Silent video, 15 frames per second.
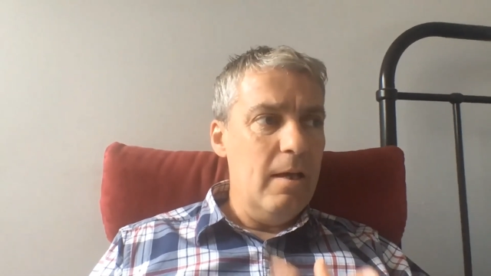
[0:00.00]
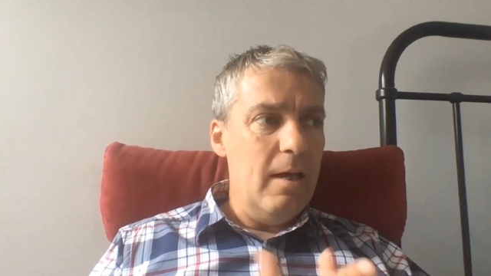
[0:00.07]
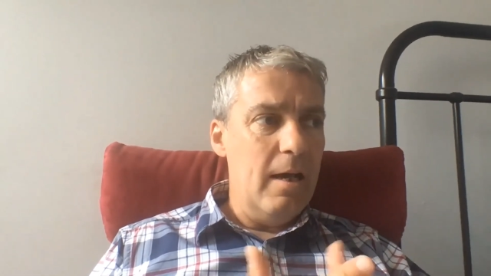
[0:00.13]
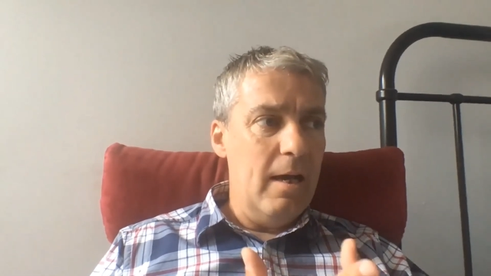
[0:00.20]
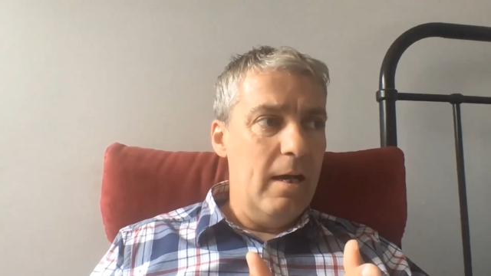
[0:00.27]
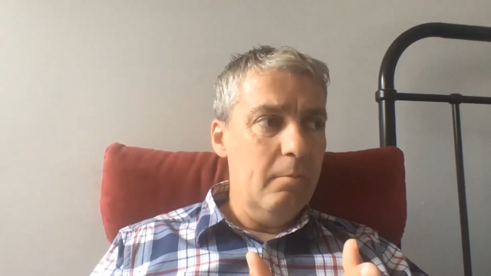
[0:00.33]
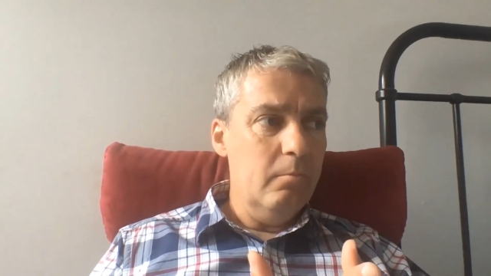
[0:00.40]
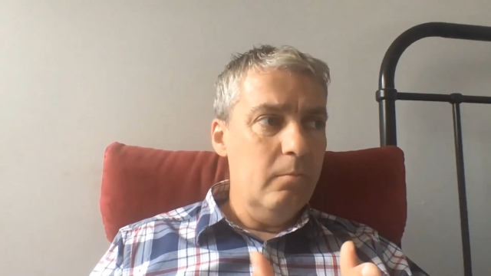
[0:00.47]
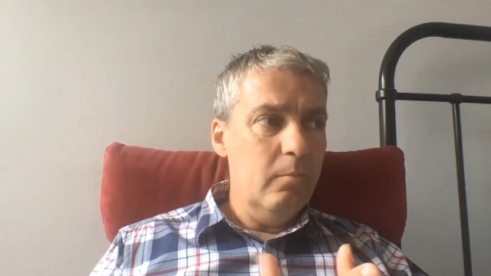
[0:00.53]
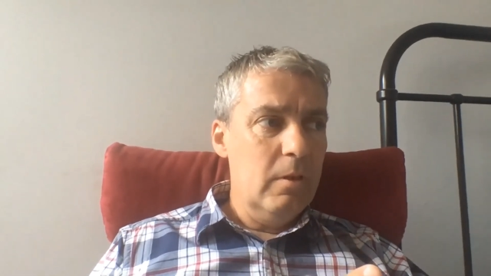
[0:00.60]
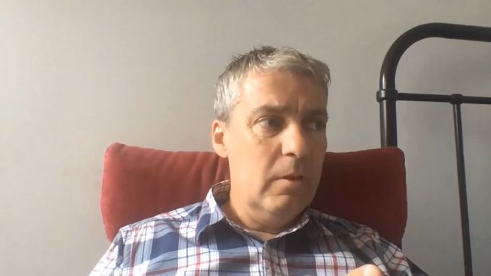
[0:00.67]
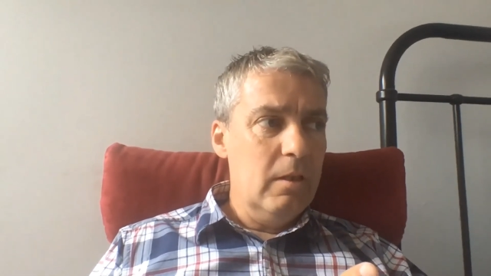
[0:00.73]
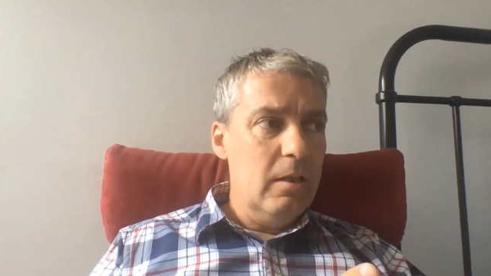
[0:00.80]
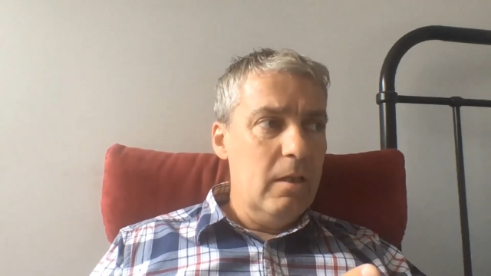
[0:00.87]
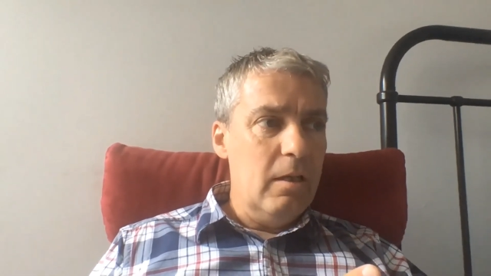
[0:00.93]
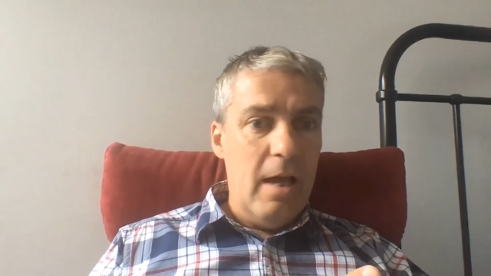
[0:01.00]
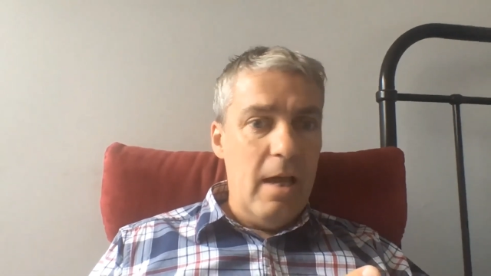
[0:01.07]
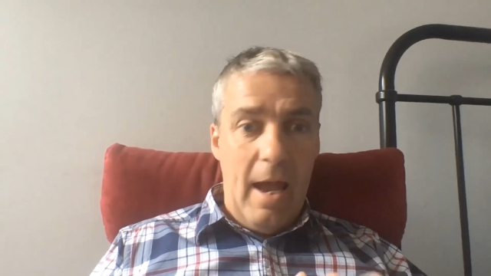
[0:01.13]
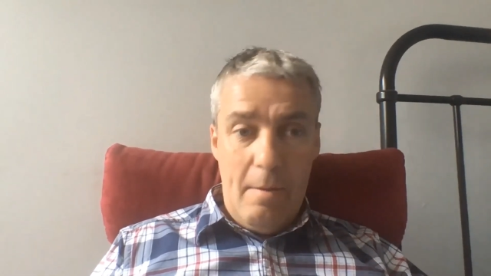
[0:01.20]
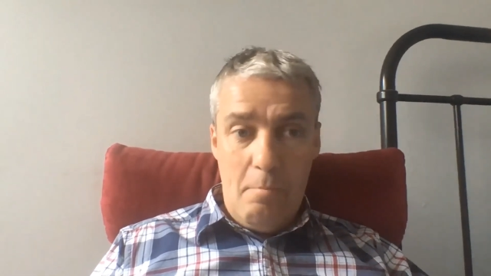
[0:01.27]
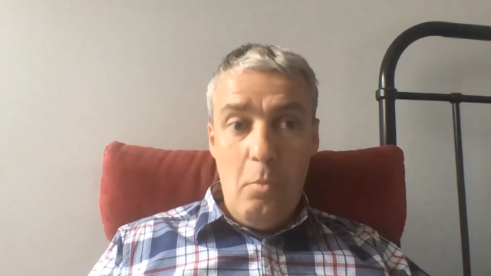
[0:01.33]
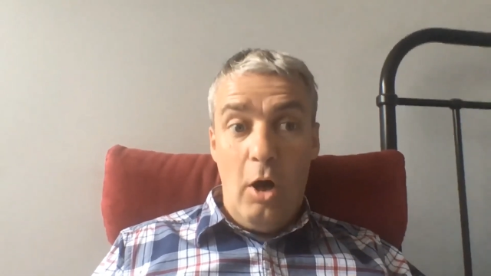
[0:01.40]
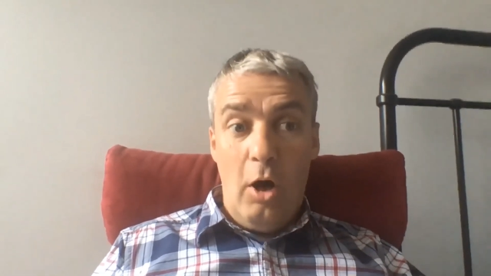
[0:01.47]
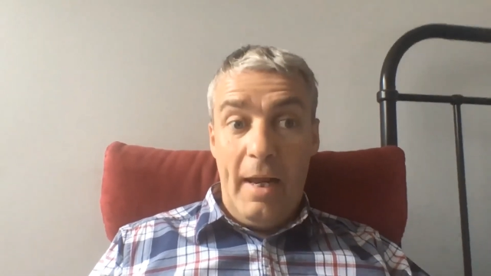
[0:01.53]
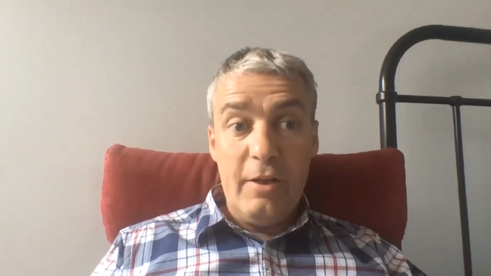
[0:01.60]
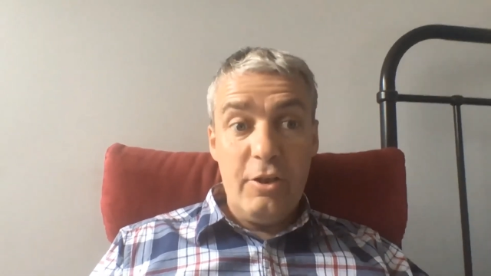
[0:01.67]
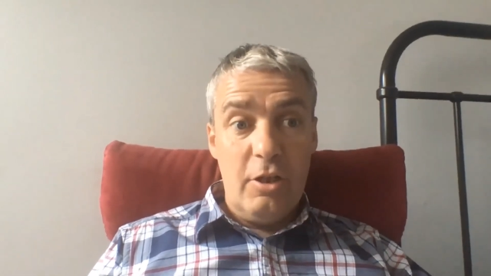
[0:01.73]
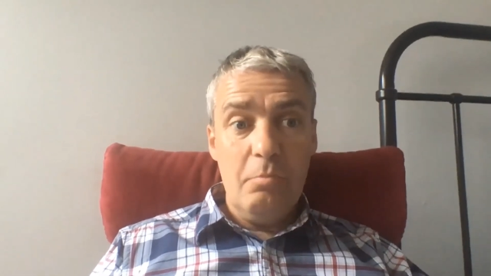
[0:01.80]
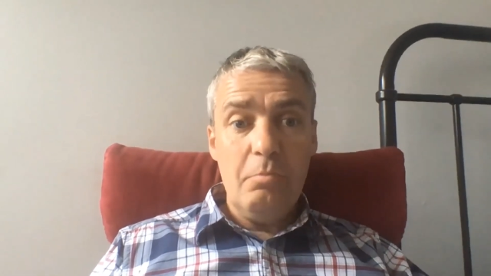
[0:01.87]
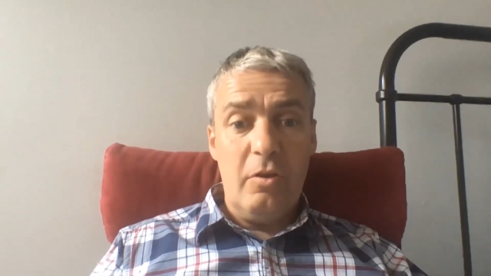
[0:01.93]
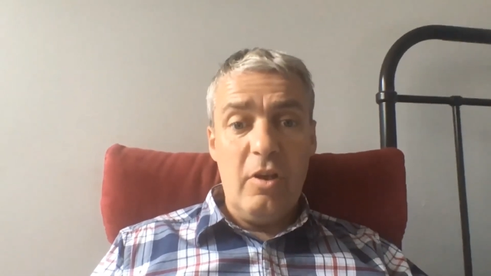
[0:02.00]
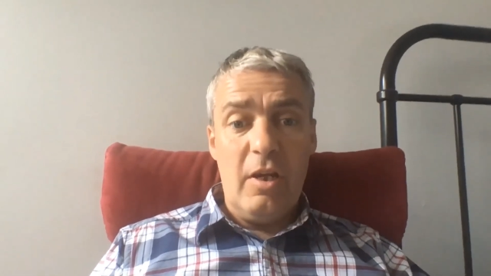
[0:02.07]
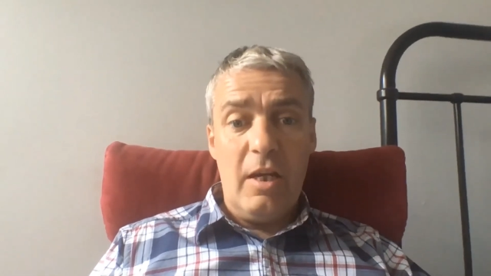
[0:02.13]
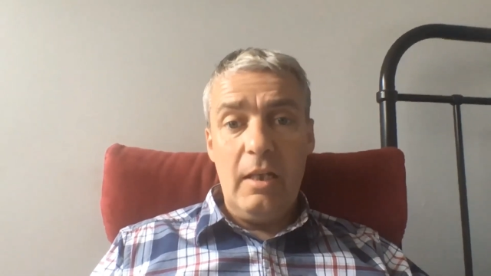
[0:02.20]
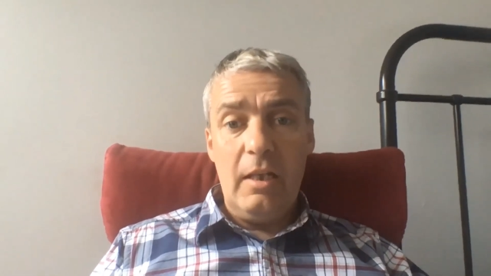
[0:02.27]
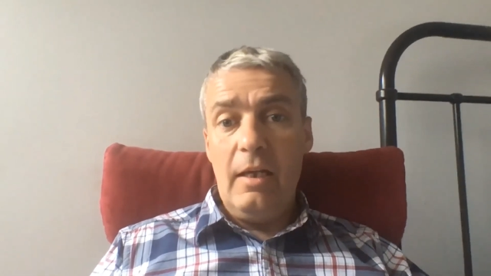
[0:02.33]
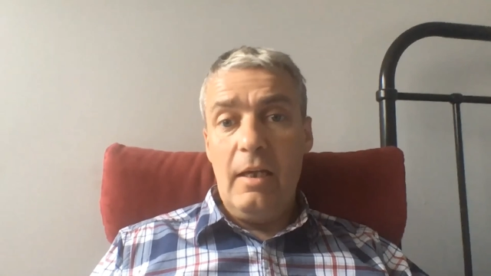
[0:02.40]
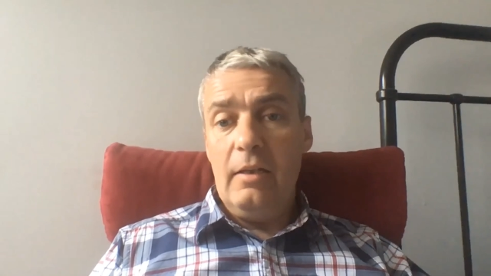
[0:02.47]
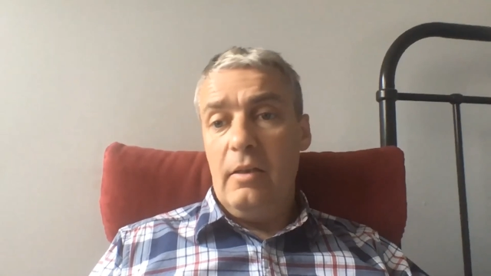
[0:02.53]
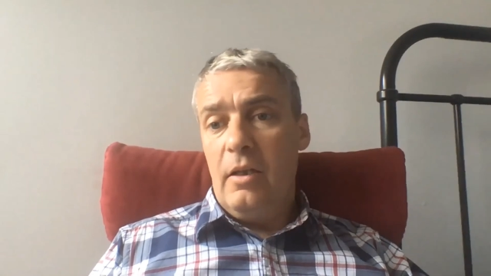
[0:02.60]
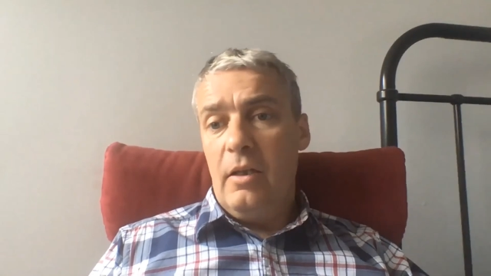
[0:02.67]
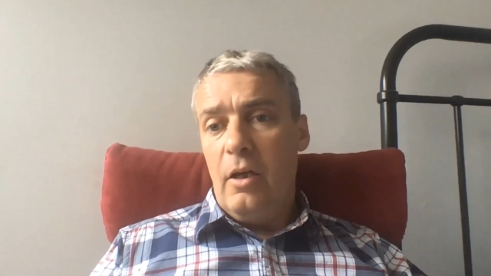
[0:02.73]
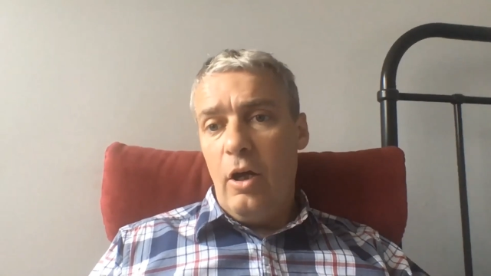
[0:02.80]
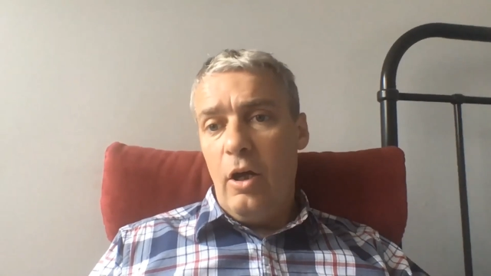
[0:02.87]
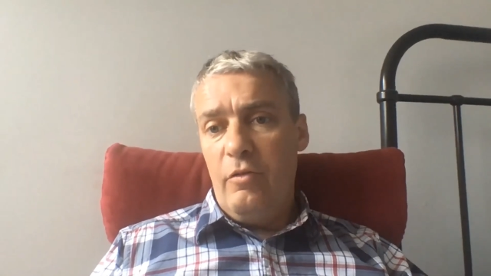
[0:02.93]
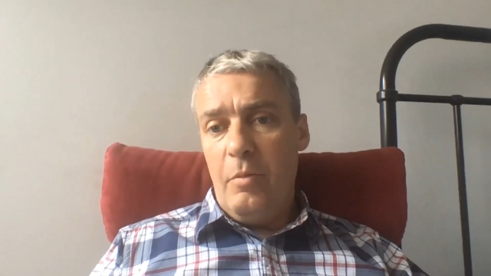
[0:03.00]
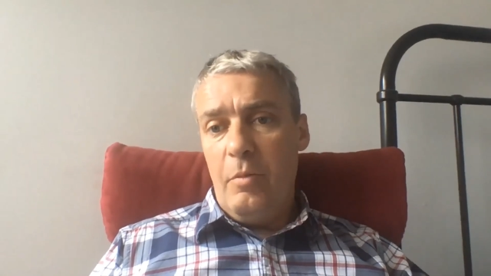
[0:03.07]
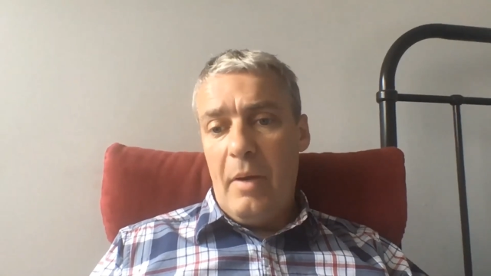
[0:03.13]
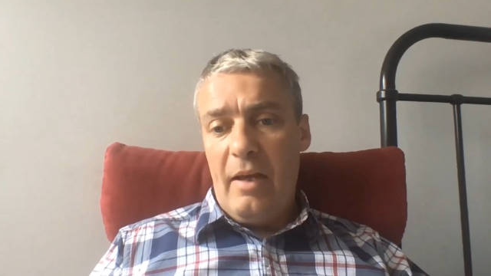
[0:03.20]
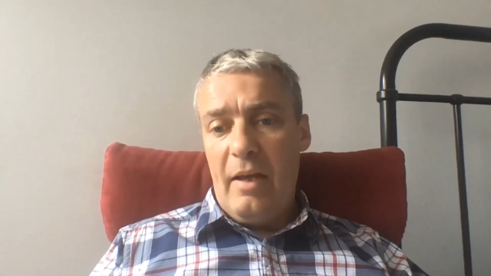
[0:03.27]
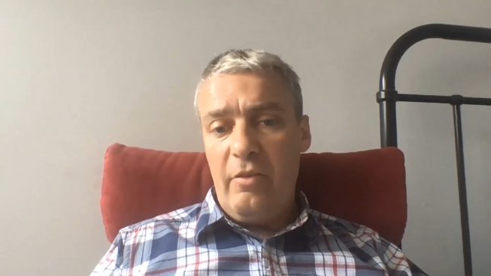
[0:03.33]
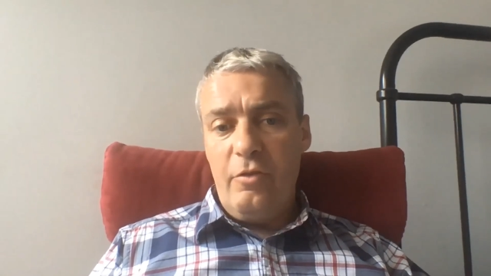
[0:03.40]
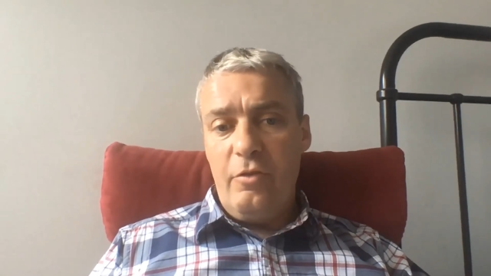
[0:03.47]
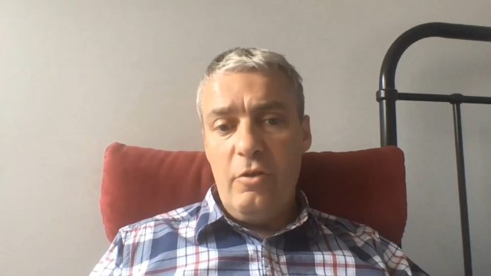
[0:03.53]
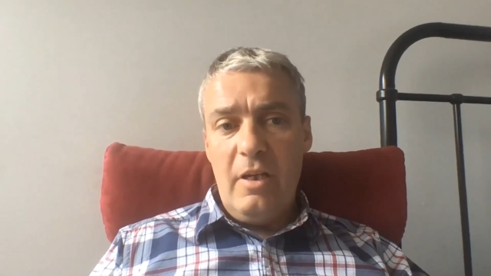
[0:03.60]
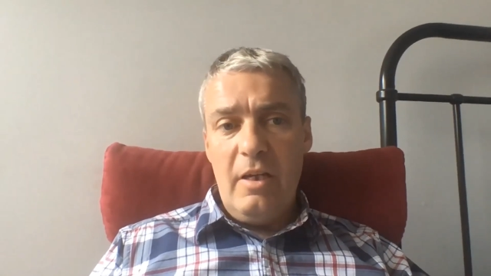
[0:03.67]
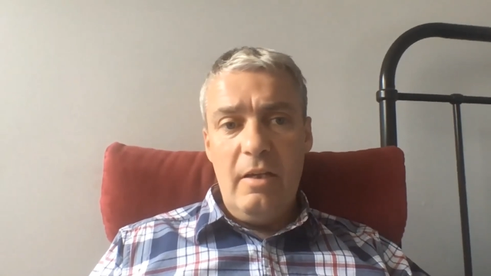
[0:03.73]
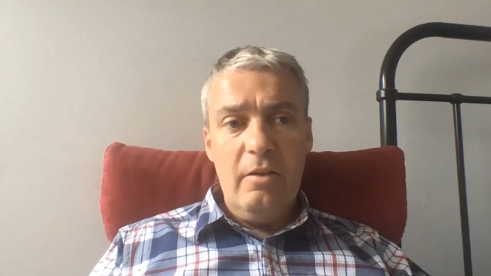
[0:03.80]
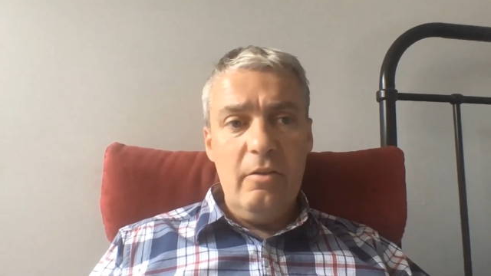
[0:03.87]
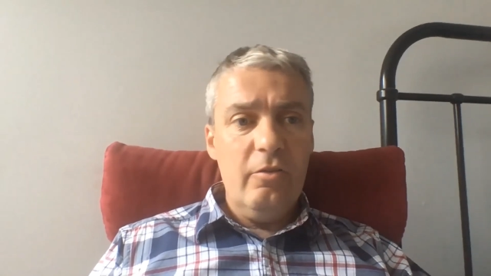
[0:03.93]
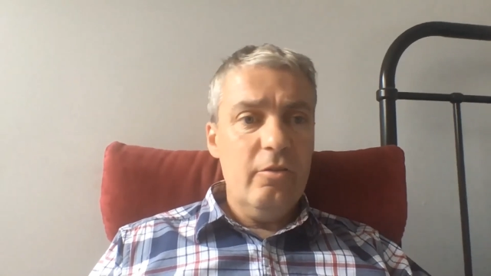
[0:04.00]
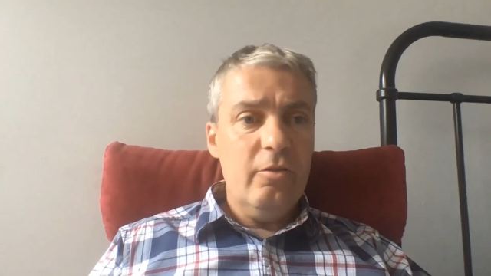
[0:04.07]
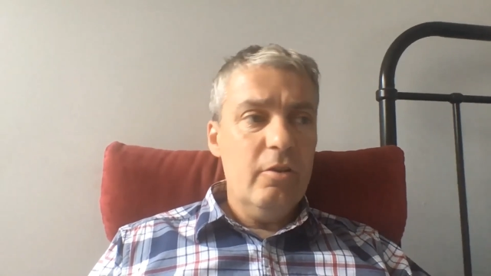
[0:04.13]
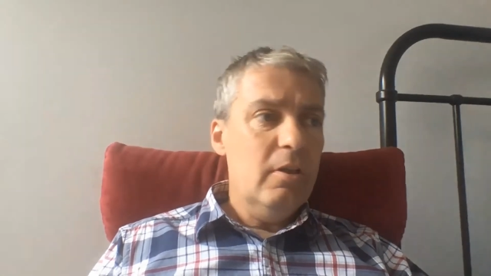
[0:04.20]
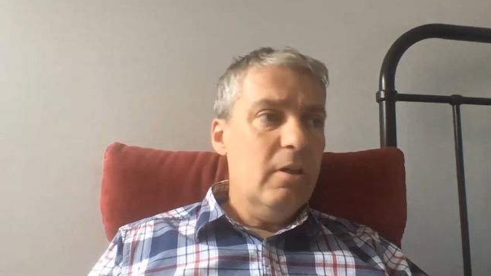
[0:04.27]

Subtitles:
at Monash in particular over the past few years.